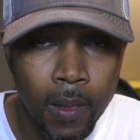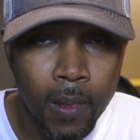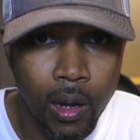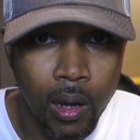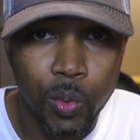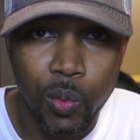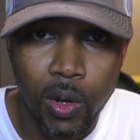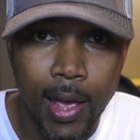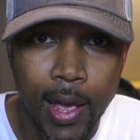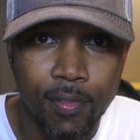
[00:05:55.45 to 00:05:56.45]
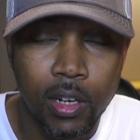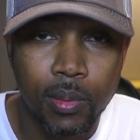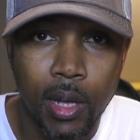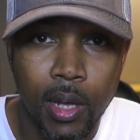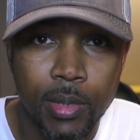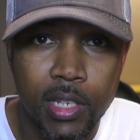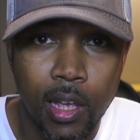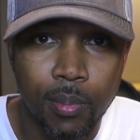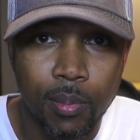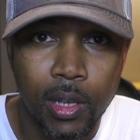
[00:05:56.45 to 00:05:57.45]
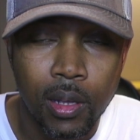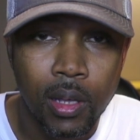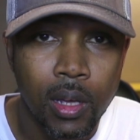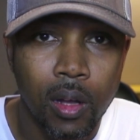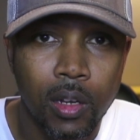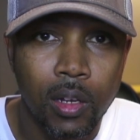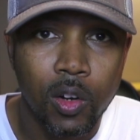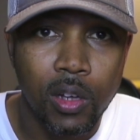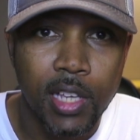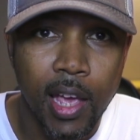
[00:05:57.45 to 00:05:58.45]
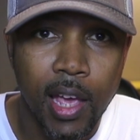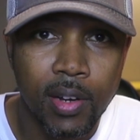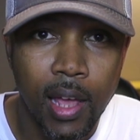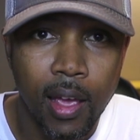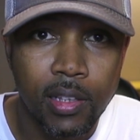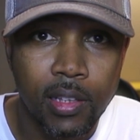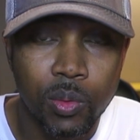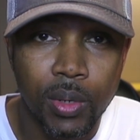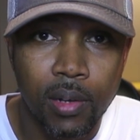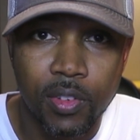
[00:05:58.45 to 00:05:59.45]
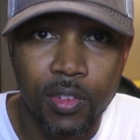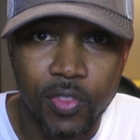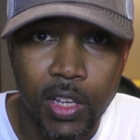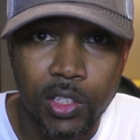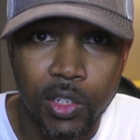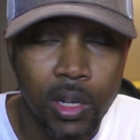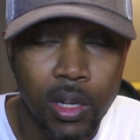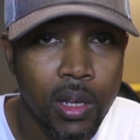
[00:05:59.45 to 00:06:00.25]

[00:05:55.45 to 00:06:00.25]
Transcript: We will have an upcoming segment called Across County Lines, and we would love to feature